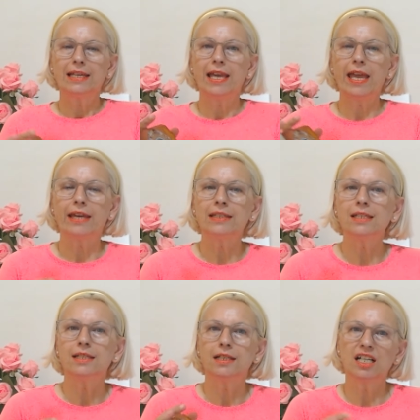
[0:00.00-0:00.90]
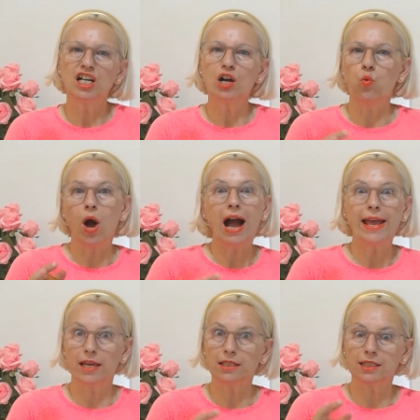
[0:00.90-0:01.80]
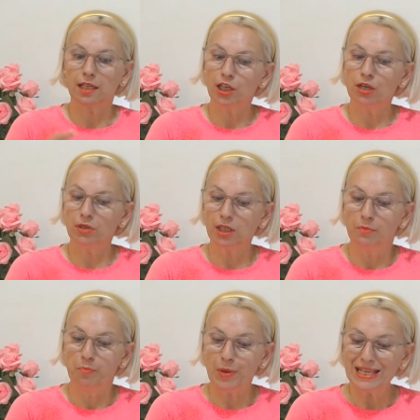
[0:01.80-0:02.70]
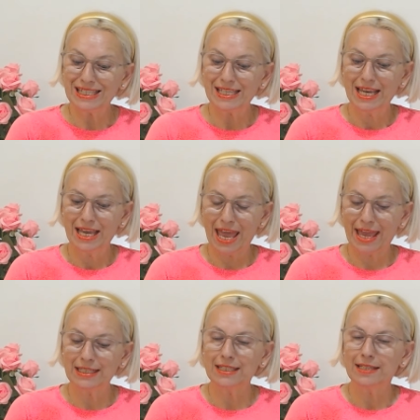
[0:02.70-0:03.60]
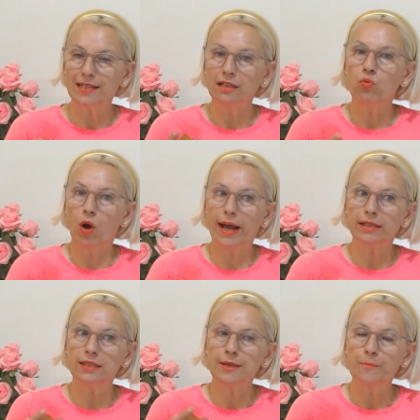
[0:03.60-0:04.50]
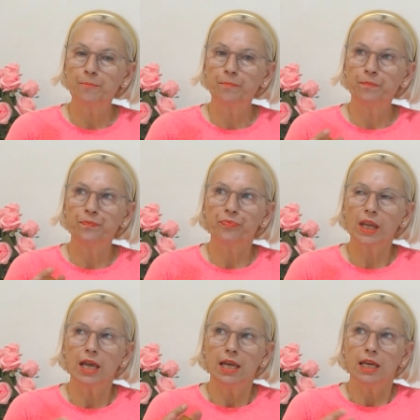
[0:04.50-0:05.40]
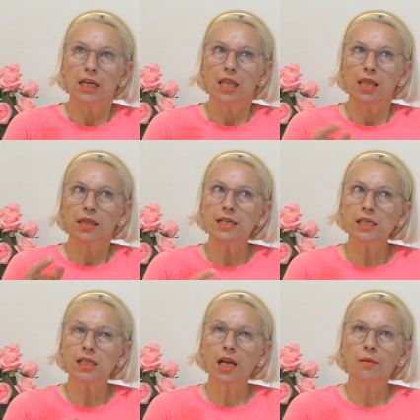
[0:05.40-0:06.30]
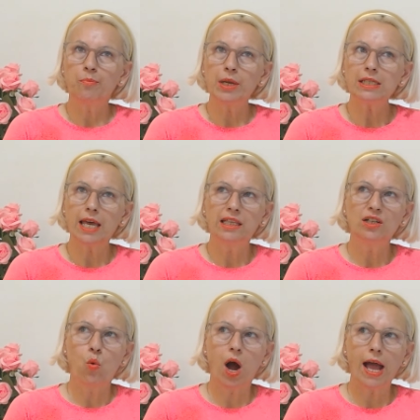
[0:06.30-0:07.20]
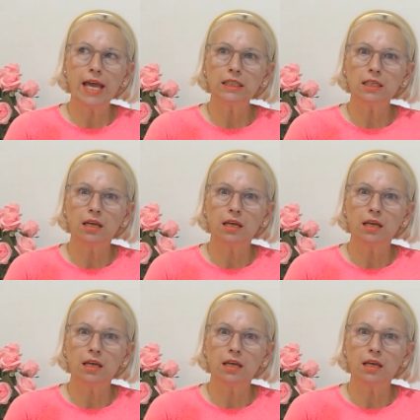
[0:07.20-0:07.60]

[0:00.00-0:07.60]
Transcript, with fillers: and quiet. You need peace and quiet. This is like a peace and quiet